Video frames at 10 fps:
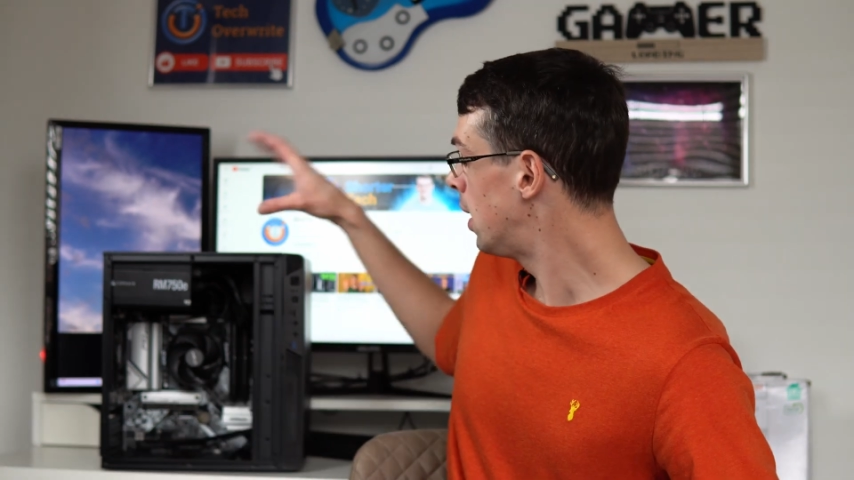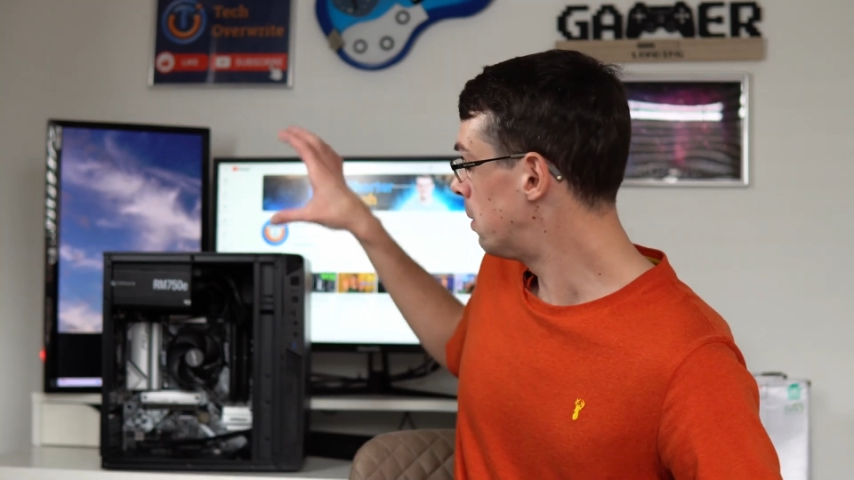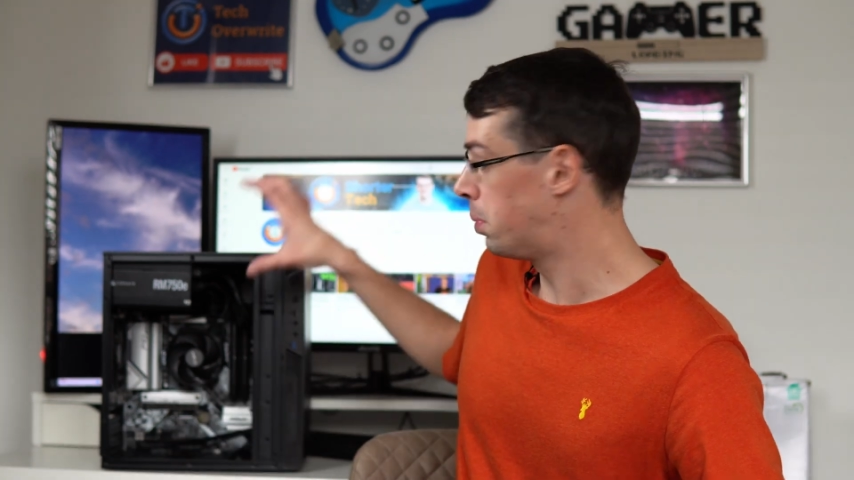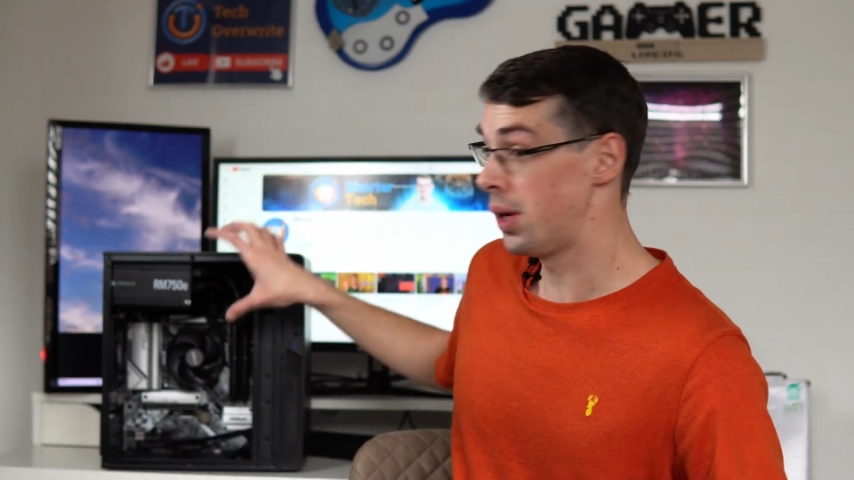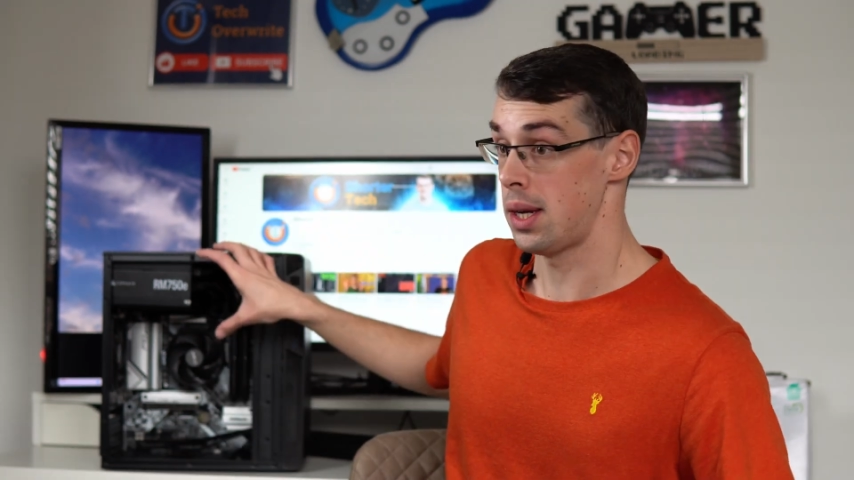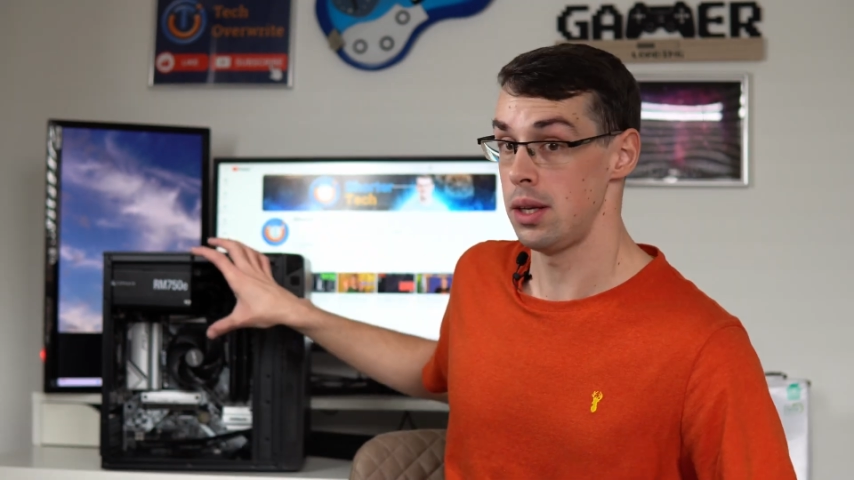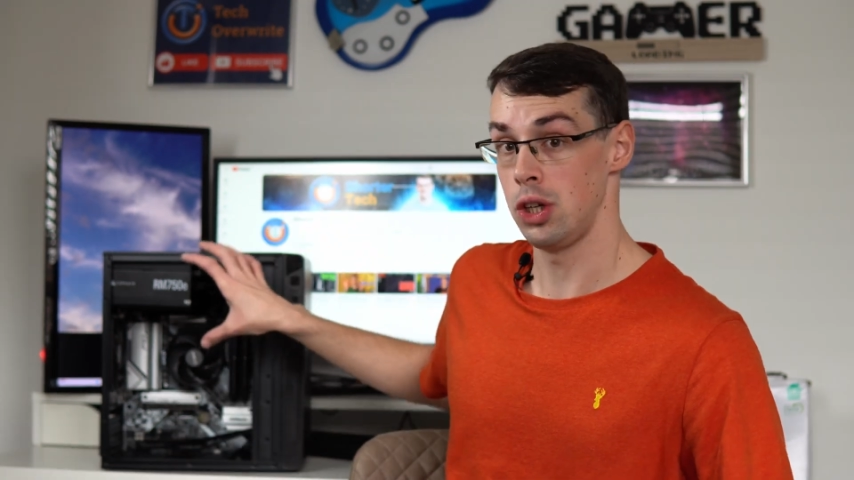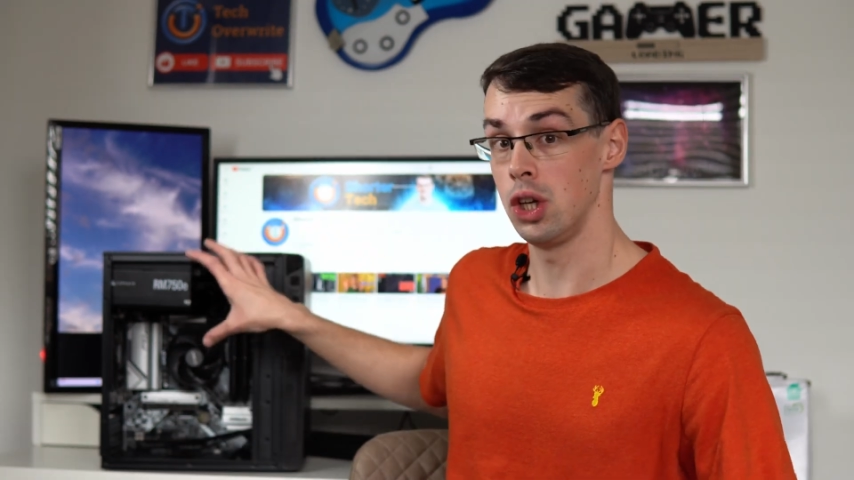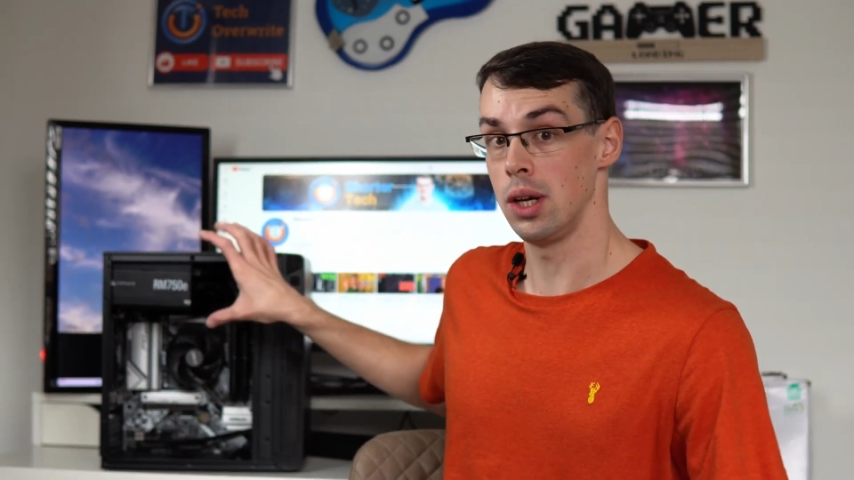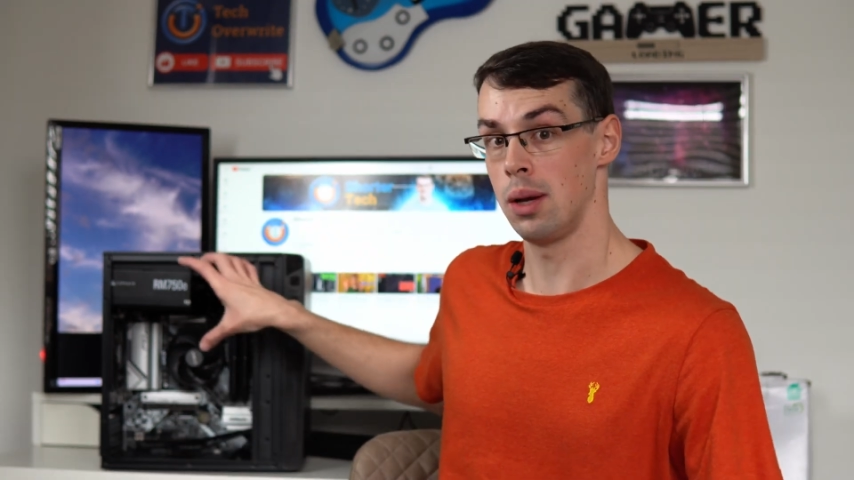and put it in
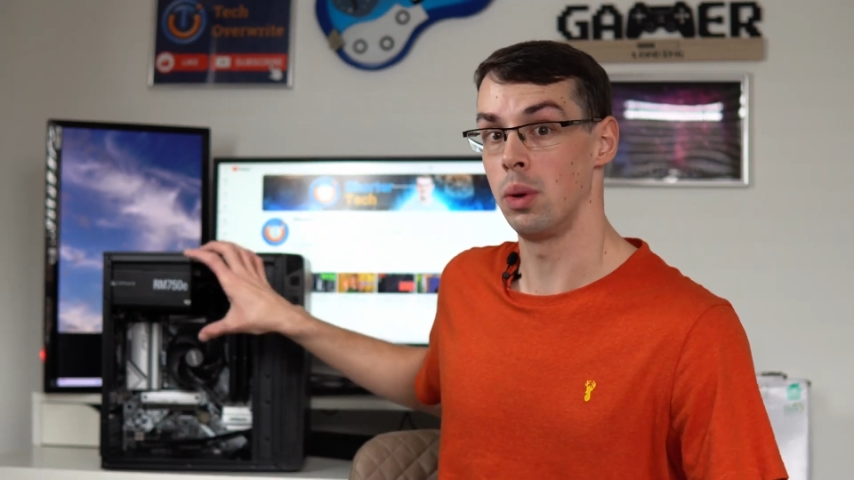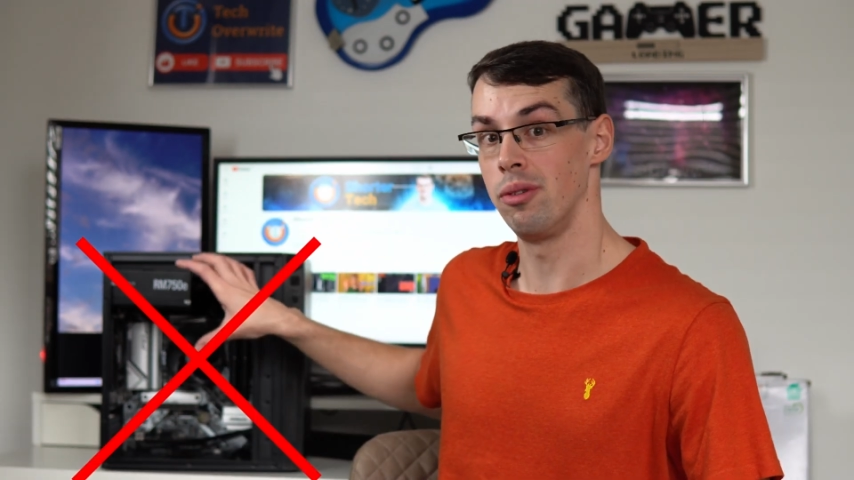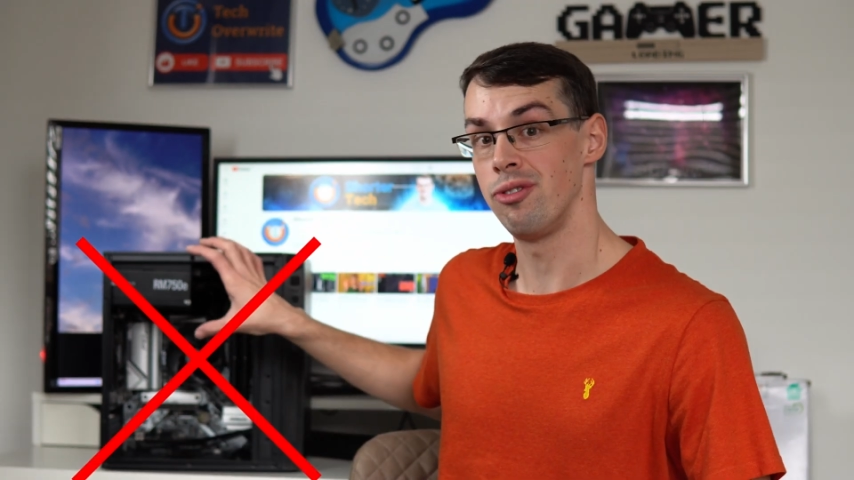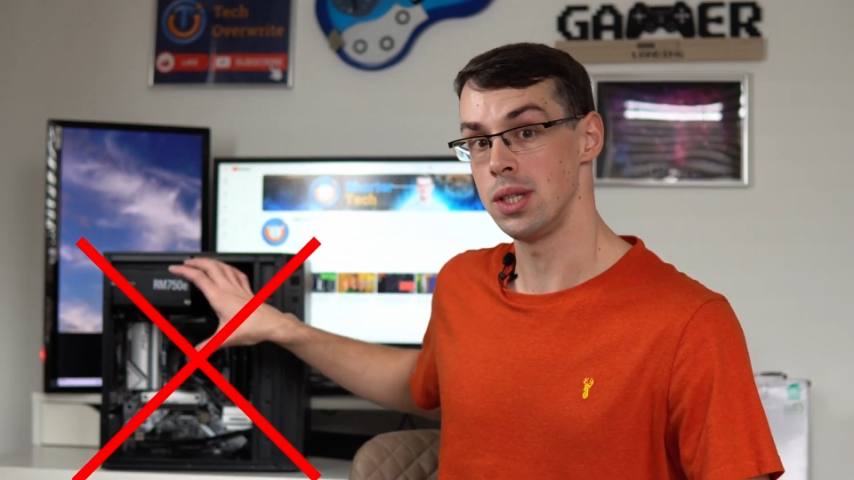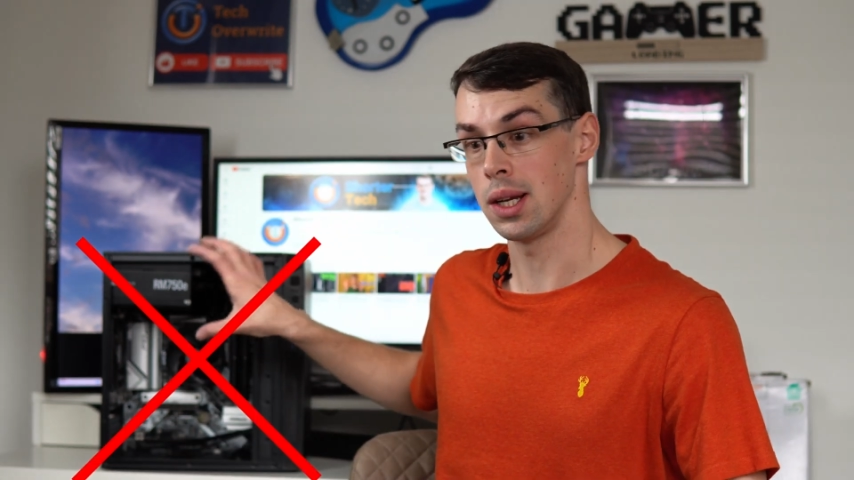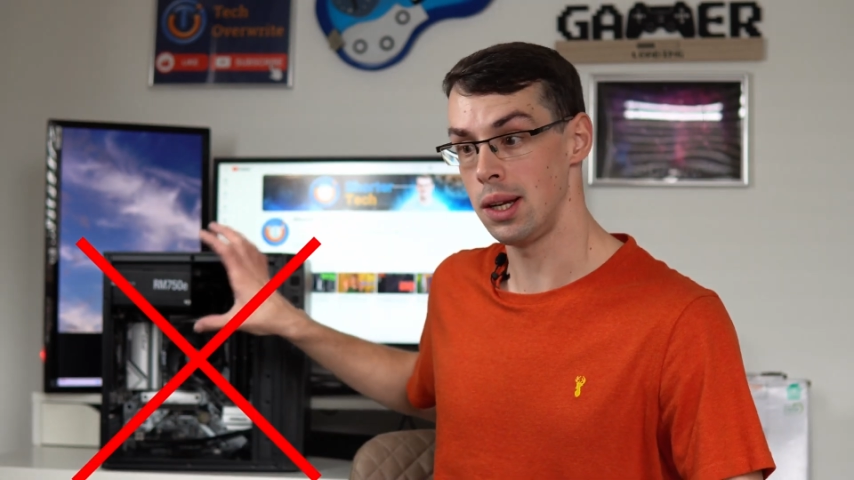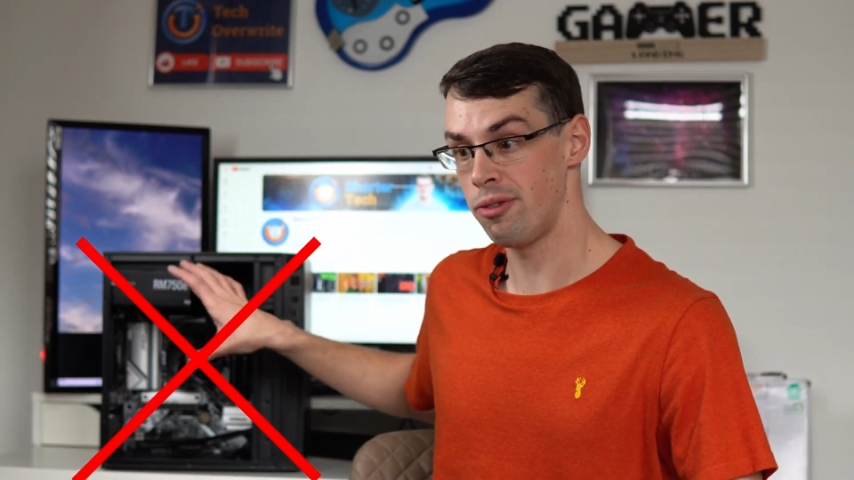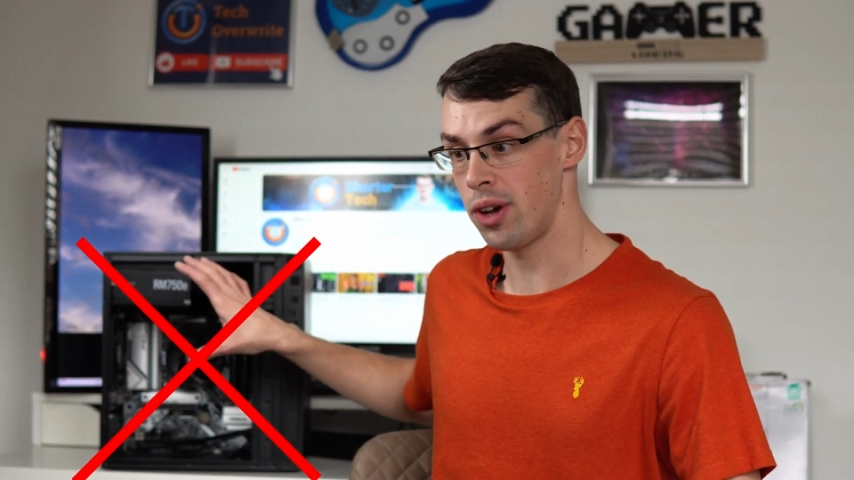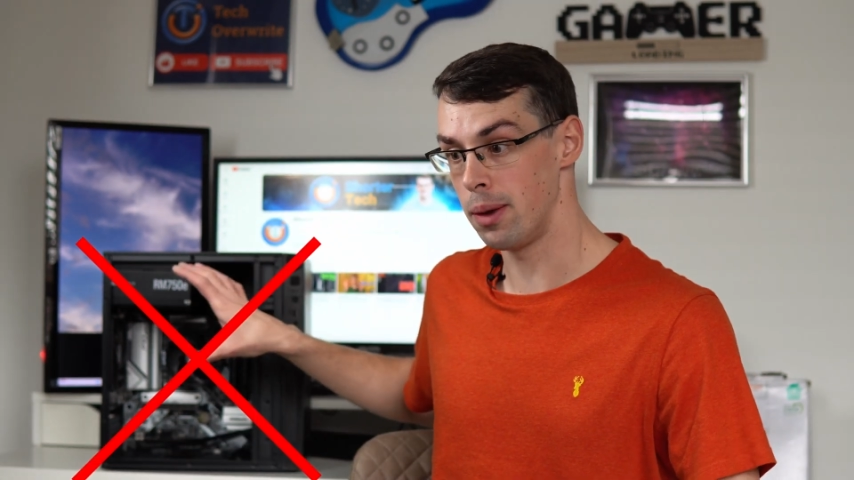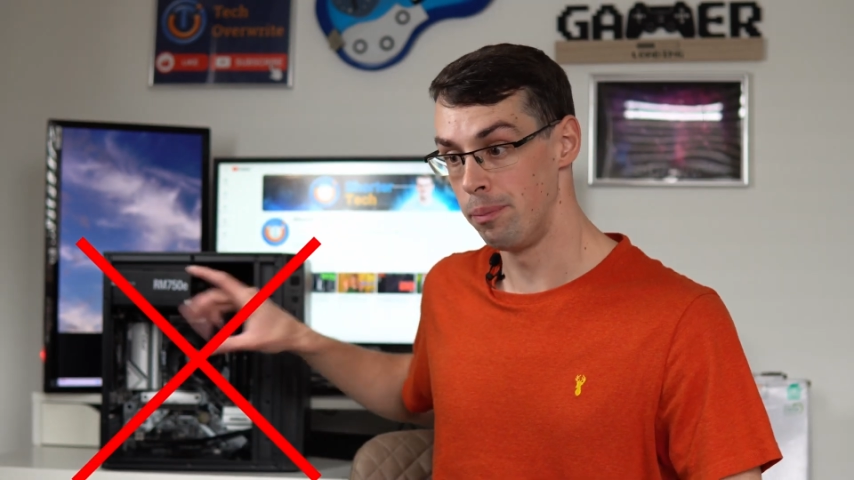here. It wouldn't physically
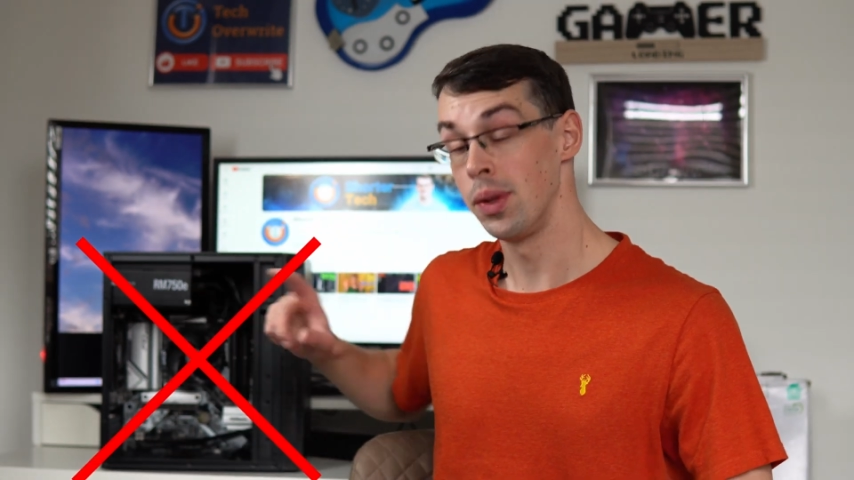fit.